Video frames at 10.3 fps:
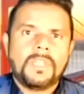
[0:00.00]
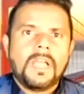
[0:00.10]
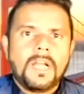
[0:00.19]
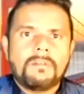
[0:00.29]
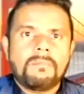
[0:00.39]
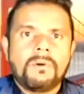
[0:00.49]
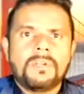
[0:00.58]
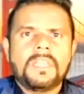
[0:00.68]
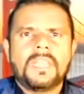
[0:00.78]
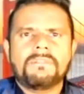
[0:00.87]
Our
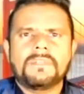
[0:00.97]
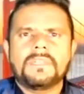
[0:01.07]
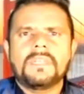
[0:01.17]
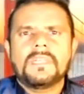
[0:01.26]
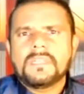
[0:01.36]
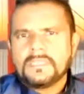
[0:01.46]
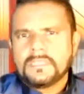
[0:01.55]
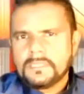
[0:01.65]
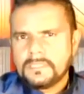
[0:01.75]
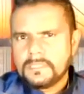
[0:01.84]
body have a
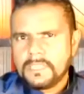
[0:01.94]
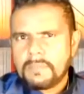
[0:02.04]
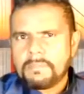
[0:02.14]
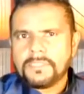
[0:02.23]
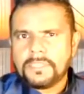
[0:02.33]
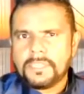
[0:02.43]
capacity.